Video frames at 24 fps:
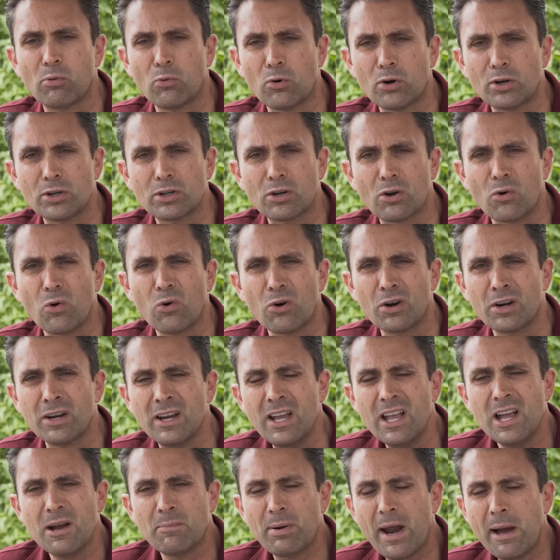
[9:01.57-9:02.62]
work or
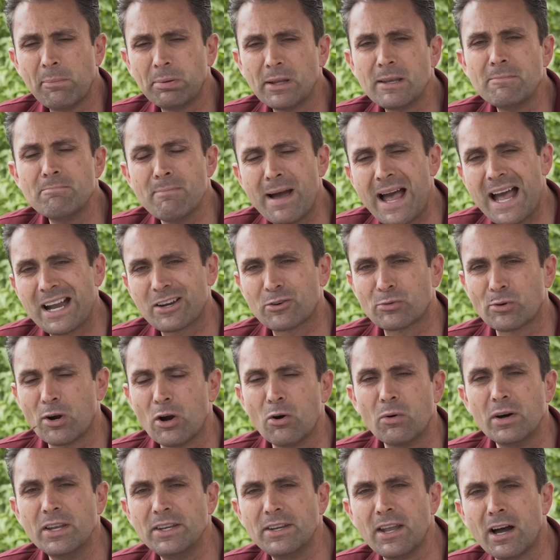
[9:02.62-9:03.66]
probably
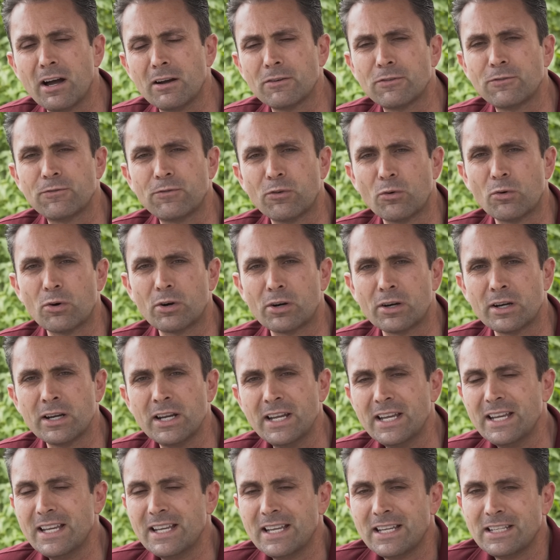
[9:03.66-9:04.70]
macro enough for
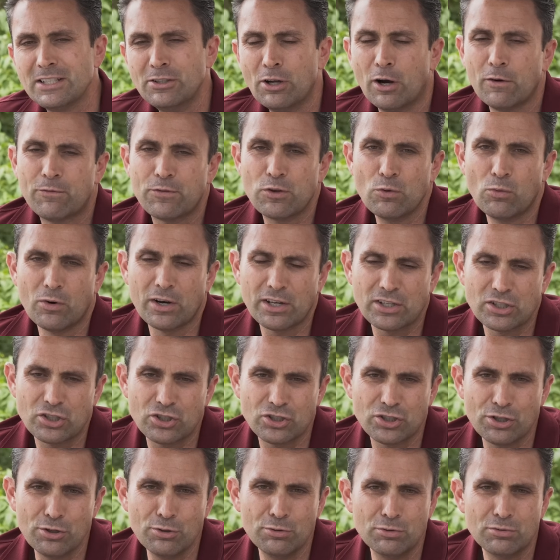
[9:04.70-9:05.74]
you know, if you want to
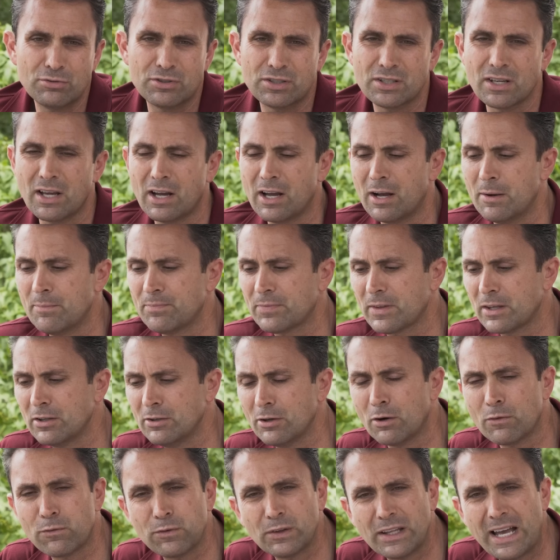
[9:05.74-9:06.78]
shoot, um, you
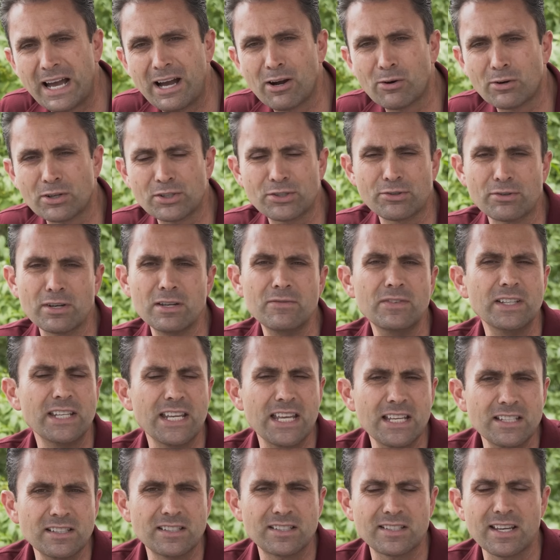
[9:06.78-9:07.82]
know, flowers or even
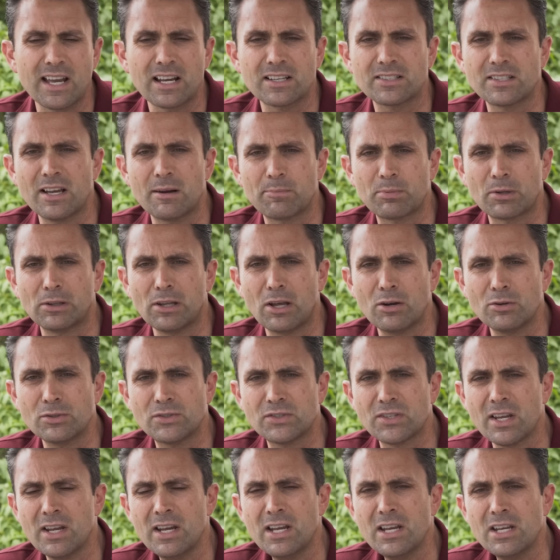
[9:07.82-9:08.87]
insects up
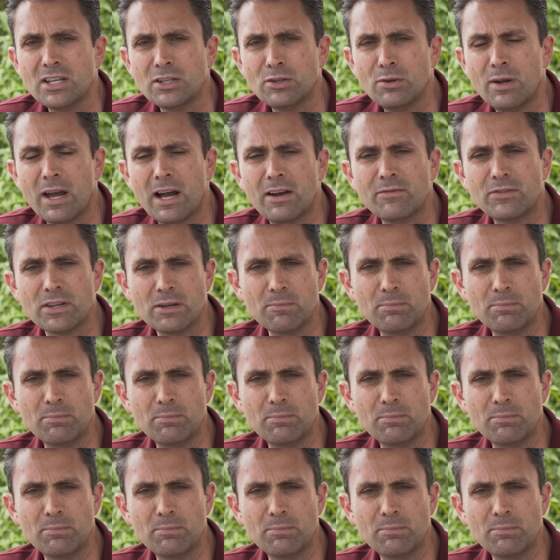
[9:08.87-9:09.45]
close, you have the